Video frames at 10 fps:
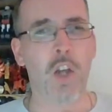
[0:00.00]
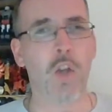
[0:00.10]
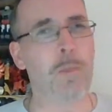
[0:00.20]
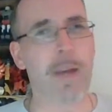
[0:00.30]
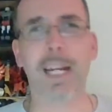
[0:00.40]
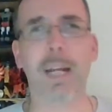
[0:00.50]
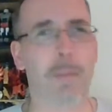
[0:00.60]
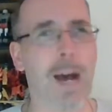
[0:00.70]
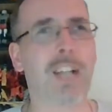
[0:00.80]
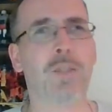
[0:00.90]
you made it
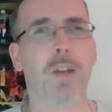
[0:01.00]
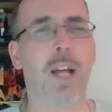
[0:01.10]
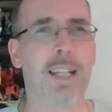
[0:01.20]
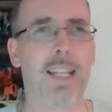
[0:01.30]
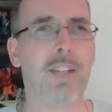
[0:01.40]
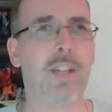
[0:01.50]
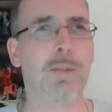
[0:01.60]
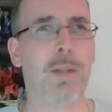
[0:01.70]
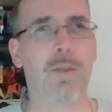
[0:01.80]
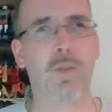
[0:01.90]
impossible unless I
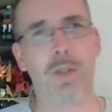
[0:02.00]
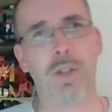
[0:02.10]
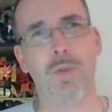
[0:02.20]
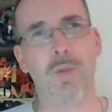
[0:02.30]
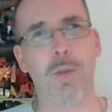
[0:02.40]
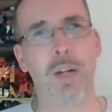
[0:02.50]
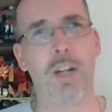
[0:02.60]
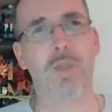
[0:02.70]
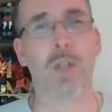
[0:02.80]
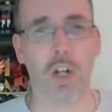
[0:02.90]
was able to source it through someone
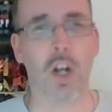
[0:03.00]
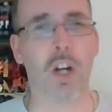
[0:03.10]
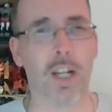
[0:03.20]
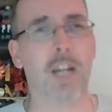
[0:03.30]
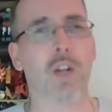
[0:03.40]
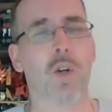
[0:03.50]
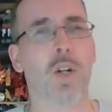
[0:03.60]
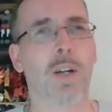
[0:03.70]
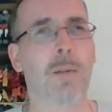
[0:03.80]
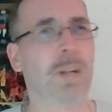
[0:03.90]
else, which luckily I
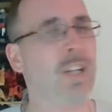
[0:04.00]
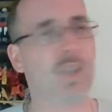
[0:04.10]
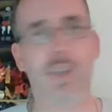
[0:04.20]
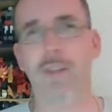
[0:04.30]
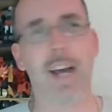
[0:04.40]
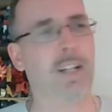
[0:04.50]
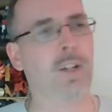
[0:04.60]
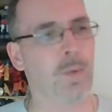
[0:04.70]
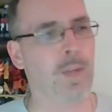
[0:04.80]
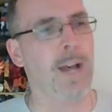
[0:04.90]
could, but I shouldn't have had to
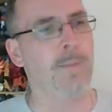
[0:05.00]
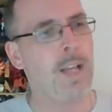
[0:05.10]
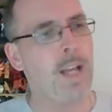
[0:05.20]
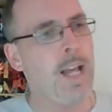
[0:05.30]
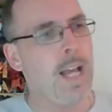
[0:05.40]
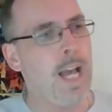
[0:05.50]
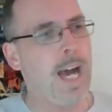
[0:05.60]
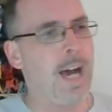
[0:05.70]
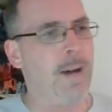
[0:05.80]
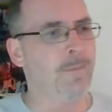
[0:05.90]
do that.
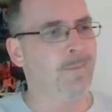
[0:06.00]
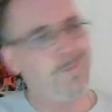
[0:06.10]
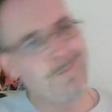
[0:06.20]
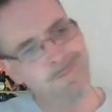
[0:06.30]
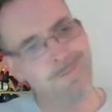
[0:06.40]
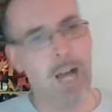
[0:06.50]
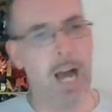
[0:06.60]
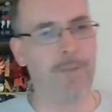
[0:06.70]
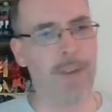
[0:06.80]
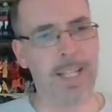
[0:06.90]
I
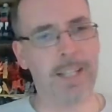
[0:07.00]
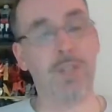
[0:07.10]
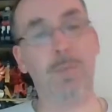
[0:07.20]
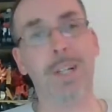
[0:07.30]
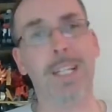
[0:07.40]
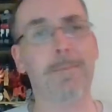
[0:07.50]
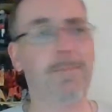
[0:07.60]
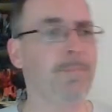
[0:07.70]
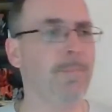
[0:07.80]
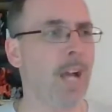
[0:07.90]
find that disappointing.
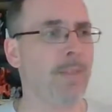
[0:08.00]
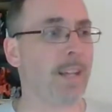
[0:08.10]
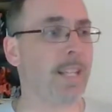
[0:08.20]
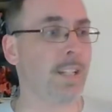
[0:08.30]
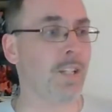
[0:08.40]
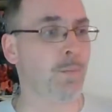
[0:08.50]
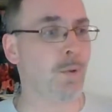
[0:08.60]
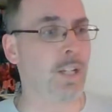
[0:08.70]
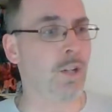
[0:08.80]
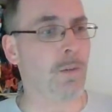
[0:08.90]
I find that
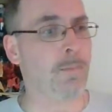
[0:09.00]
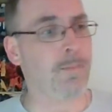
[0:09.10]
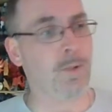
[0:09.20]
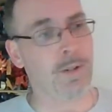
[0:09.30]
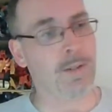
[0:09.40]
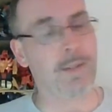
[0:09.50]
disappointing. You're